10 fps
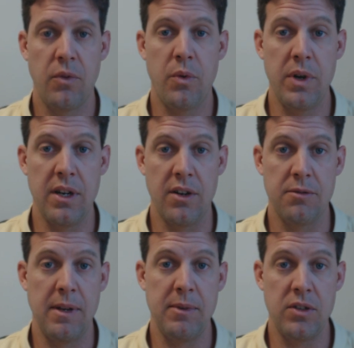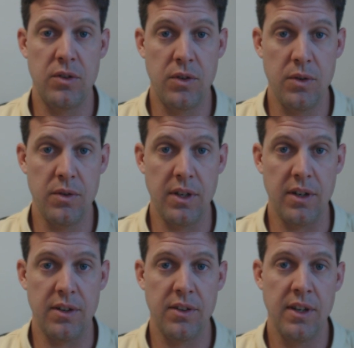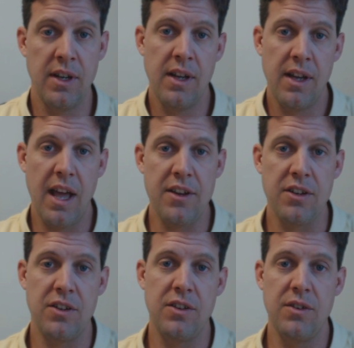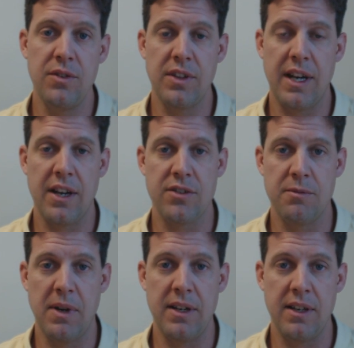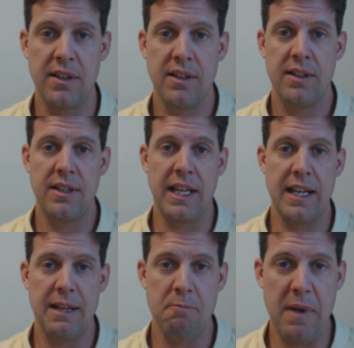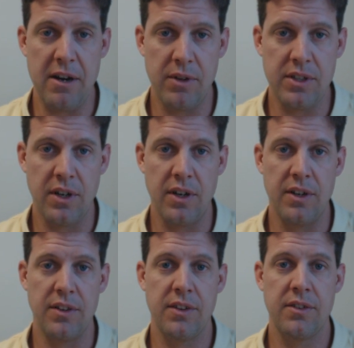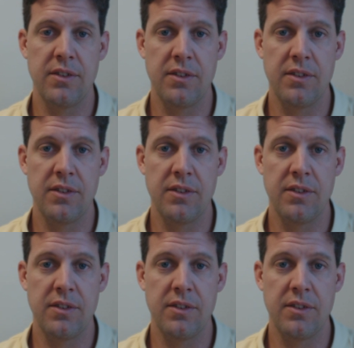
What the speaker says: 3 years, maybe 2 years, and you can use that extra money to get better returns,